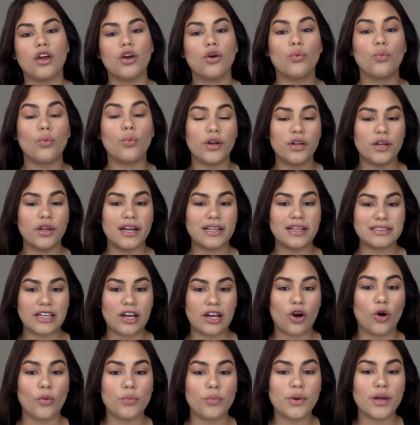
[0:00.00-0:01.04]
Well, you guys, I
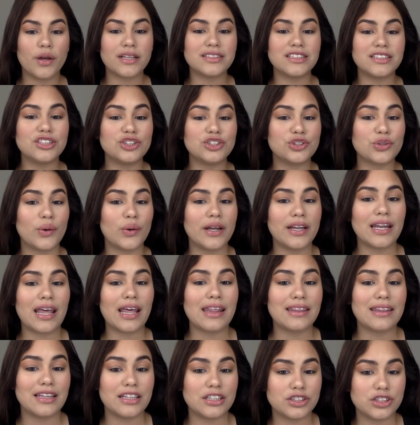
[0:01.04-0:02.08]
hope you guys
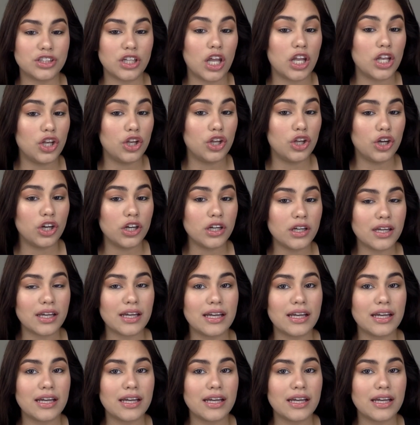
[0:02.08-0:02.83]
enjoyed this look.